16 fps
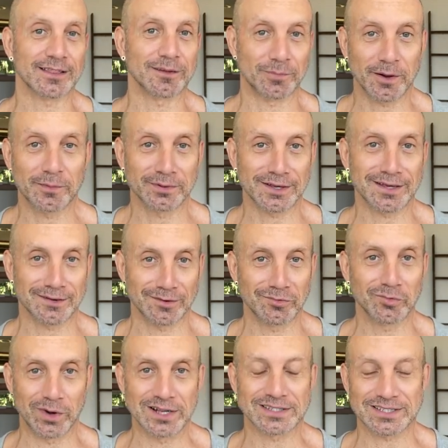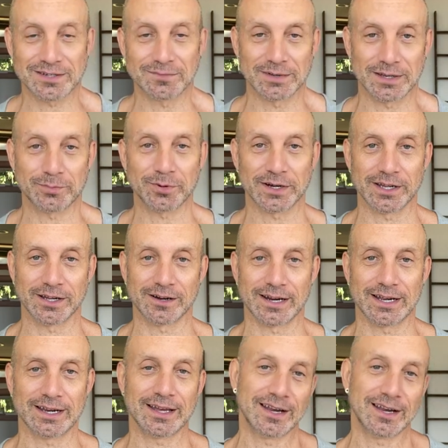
The public wants to be pretty great.